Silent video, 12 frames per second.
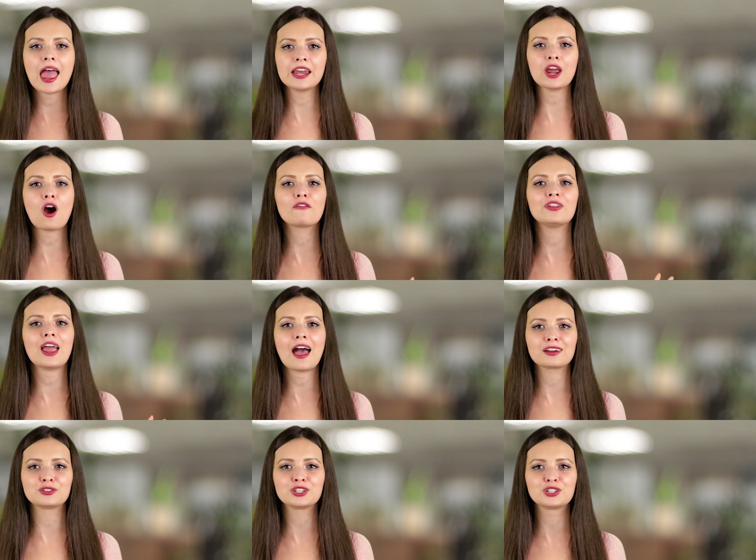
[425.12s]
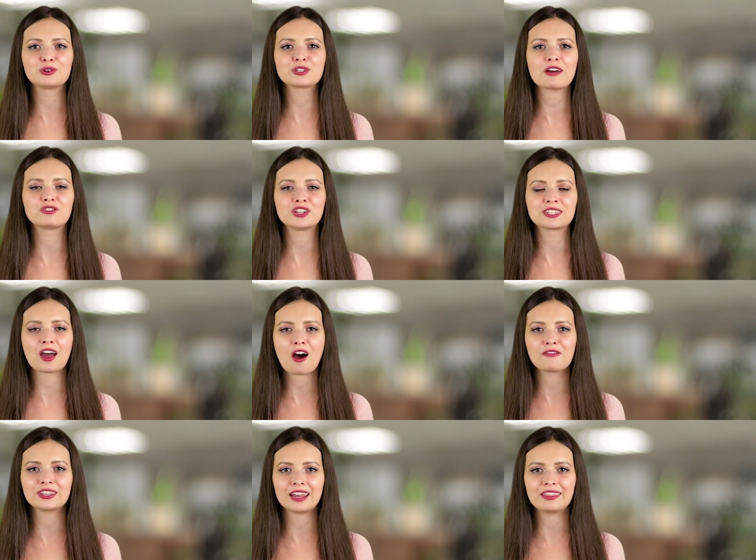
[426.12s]
any of the extra tools I've just
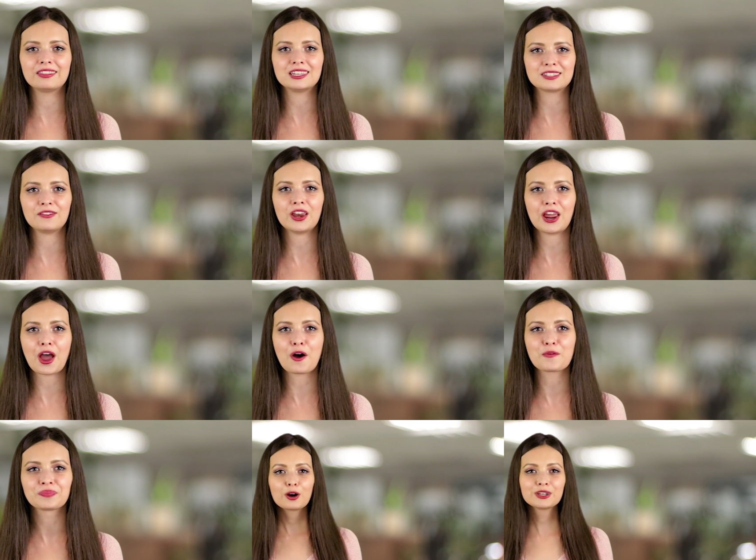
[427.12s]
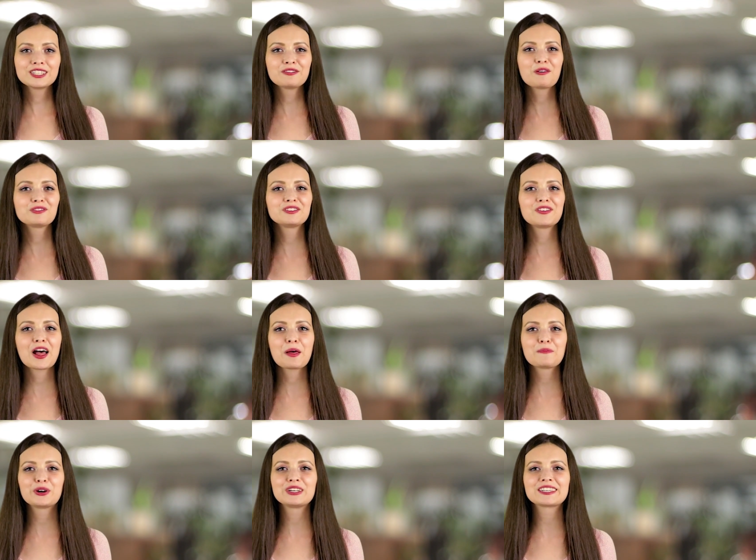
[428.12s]
covered in this video. Our team of
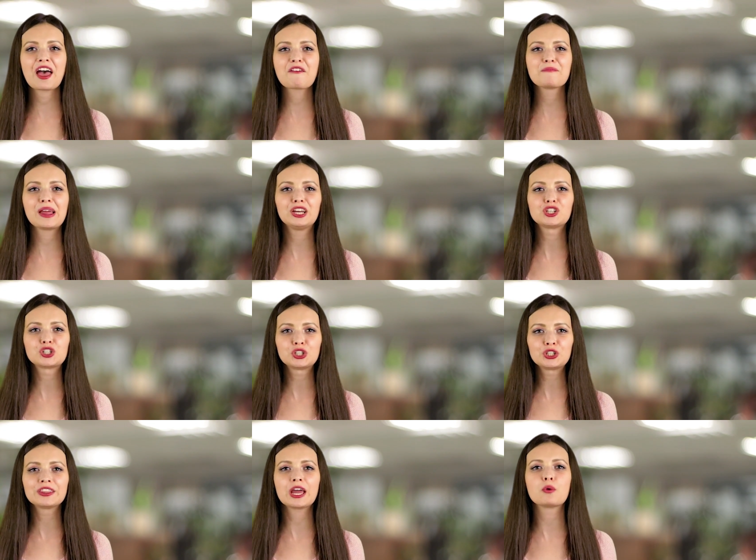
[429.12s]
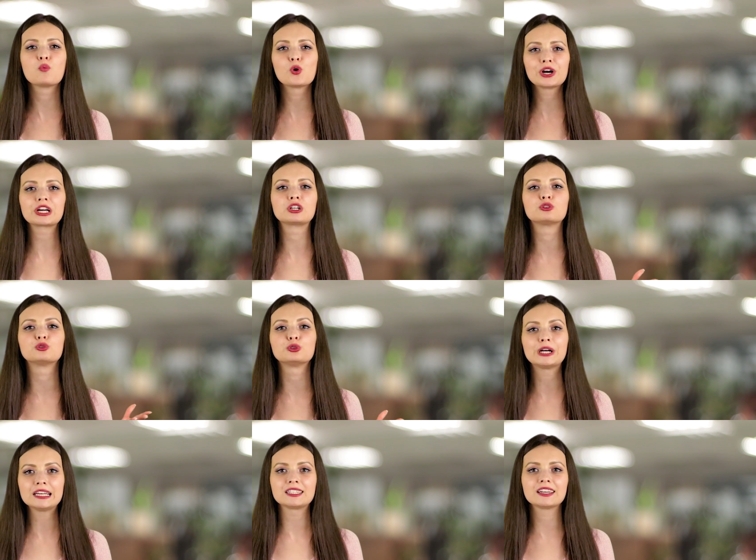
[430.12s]
developers have made sure they work
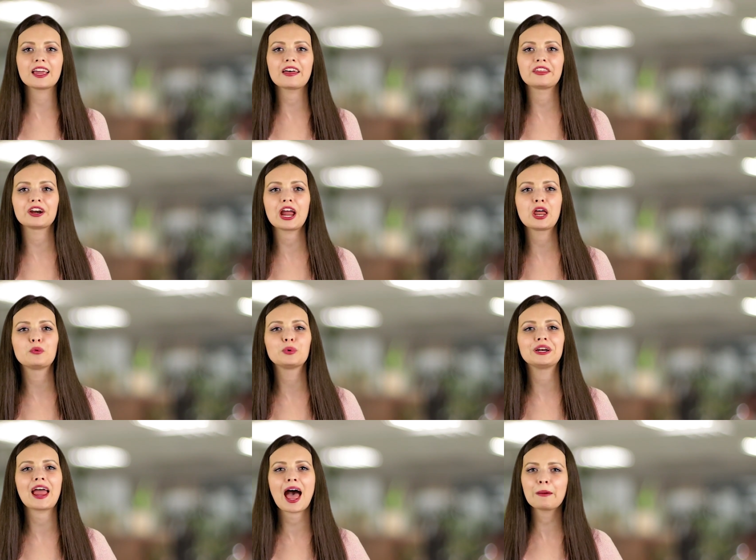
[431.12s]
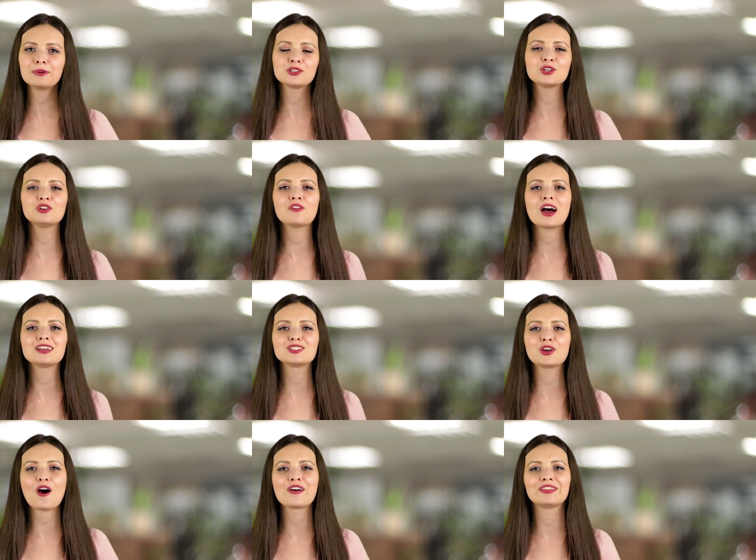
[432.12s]
great together and we are happy to
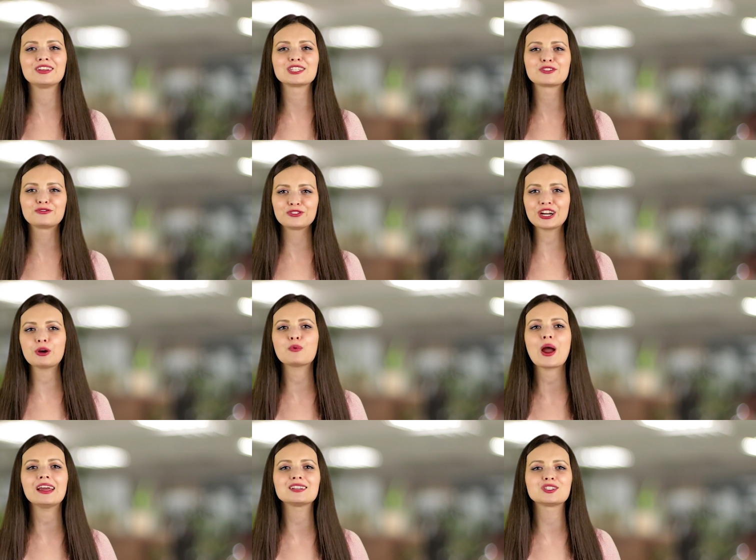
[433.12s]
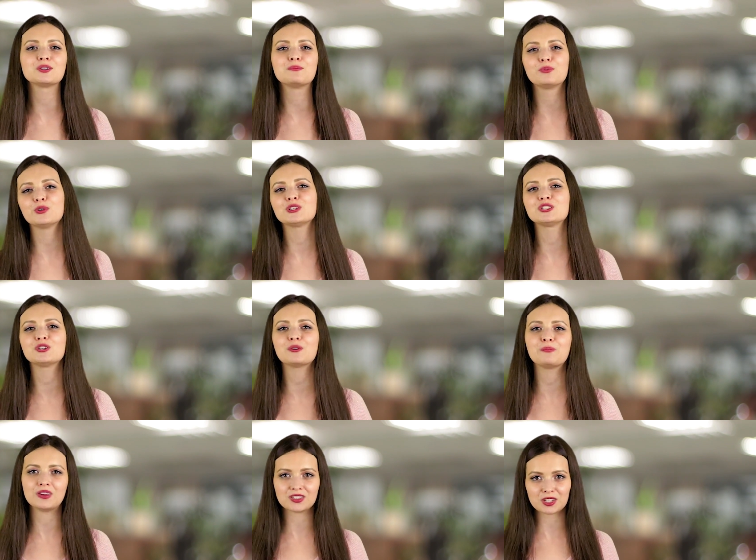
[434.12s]
advise you on these free ways to boost
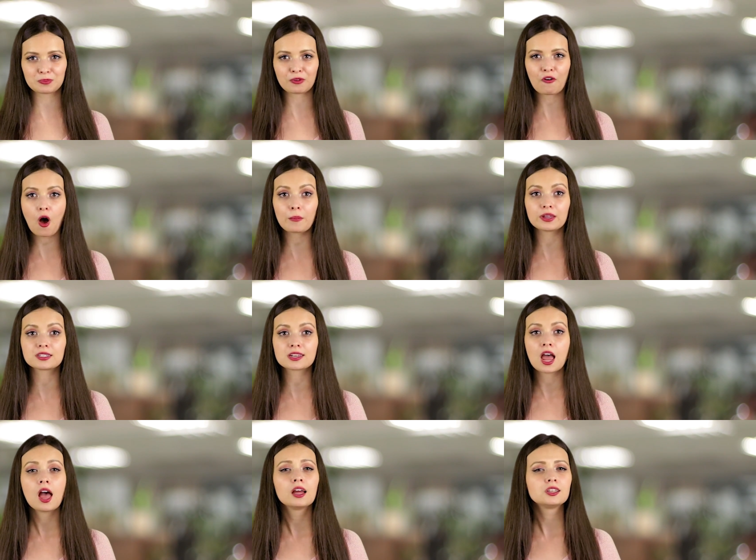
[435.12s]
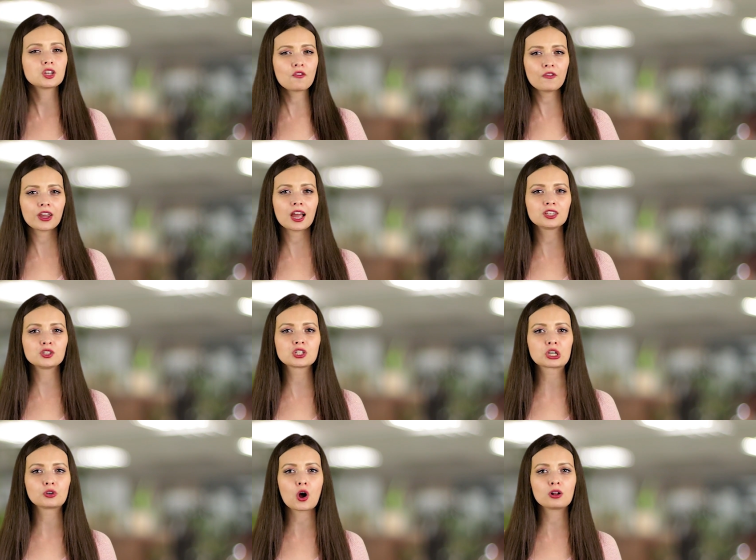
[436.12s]
your business performance. Don't forget to
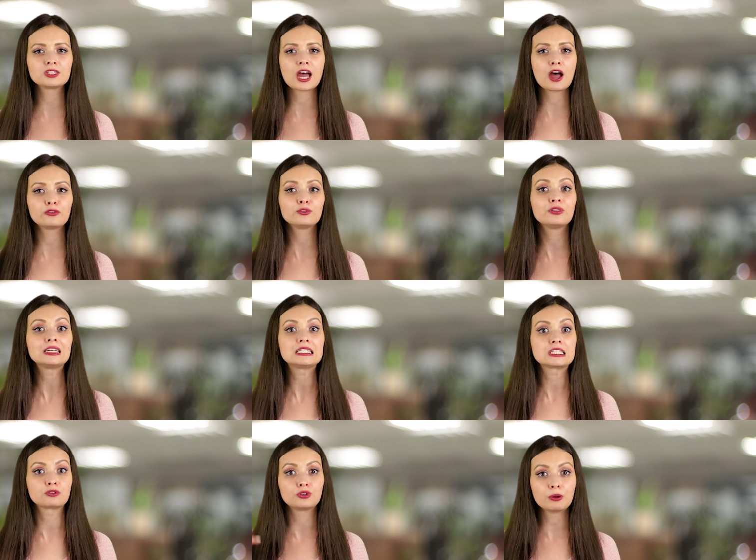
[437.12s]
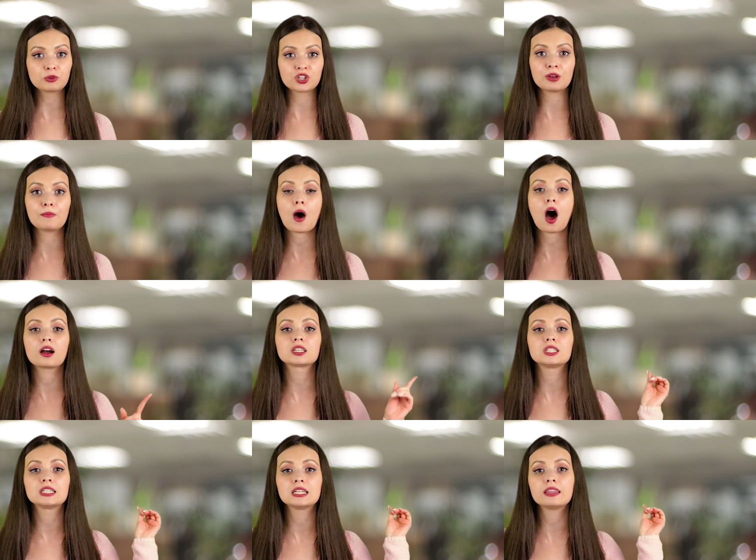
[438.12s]
scroll down to the description
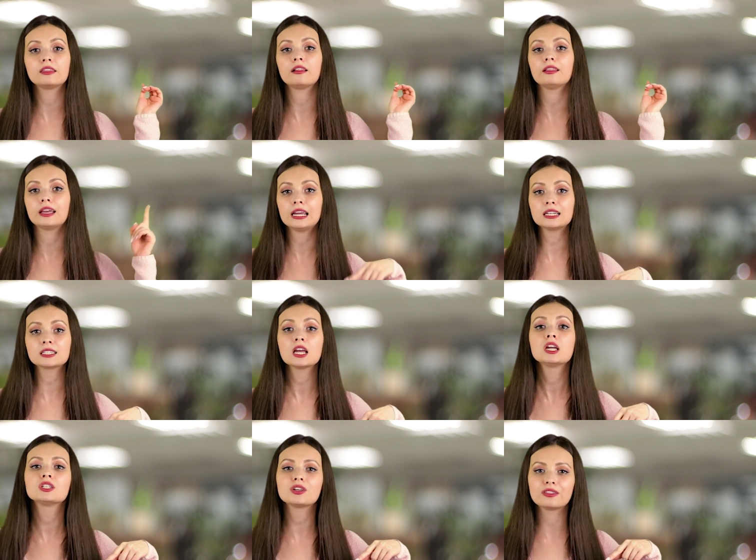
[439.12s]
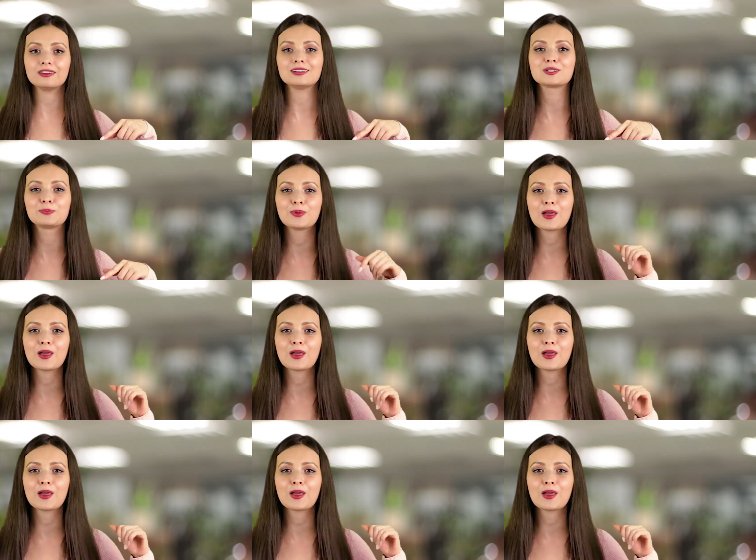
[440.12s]
box to see the links to these